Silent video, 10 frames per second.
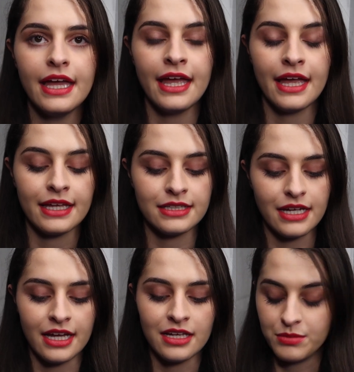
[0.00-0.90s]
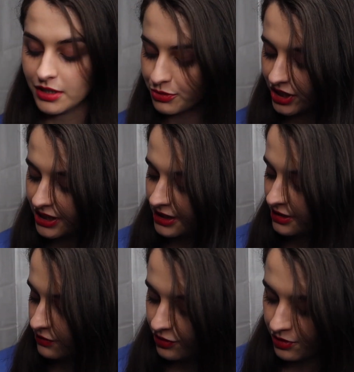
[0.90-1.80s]
and I am
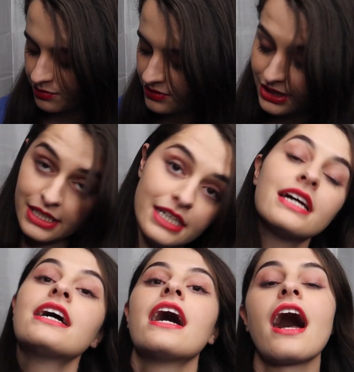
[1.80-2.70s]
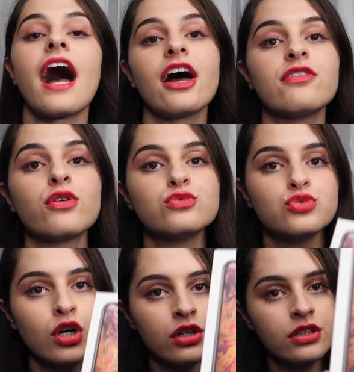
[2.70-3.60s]
upgrading from the
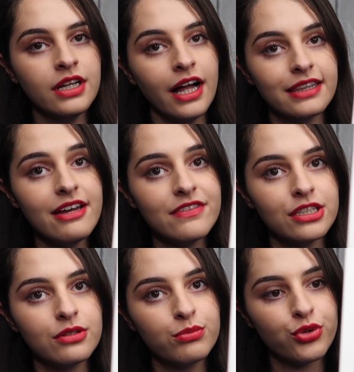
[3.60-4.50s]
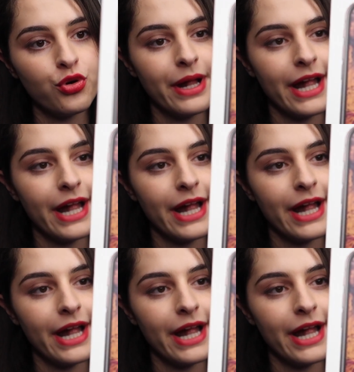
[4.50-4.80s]
iPhone eleven Pro